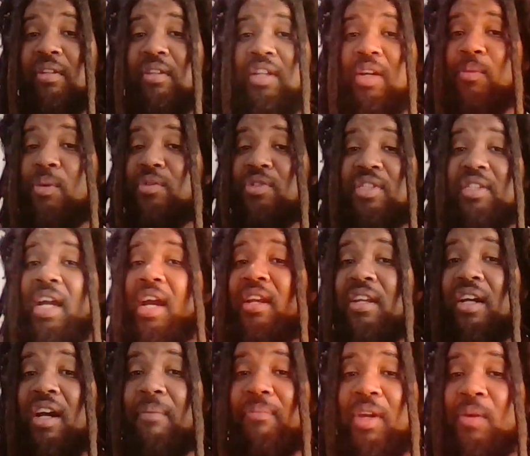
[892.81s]
They won't stand
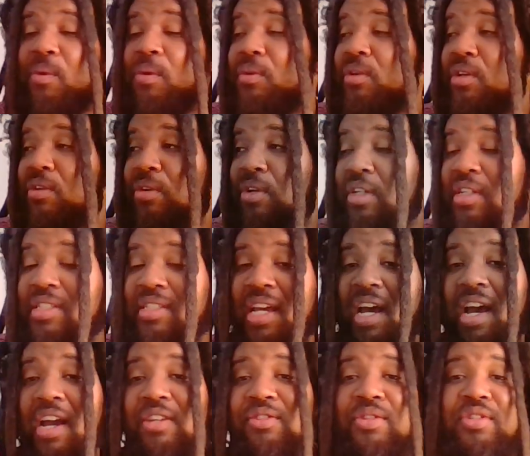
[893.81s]
up, they won't
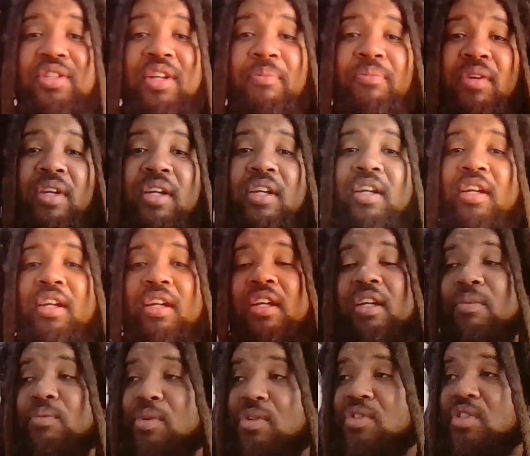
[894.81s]
criticize or something
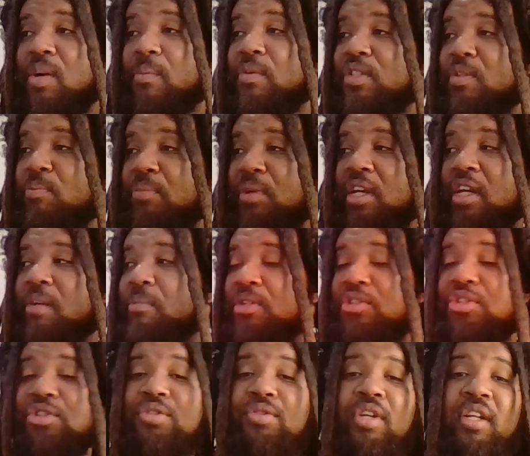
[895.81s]
when someone's being
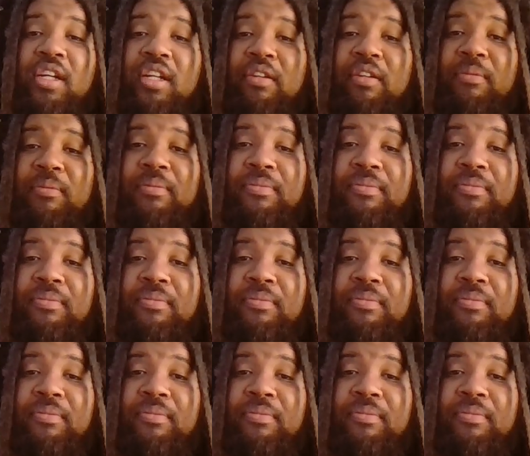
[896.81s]
mistreated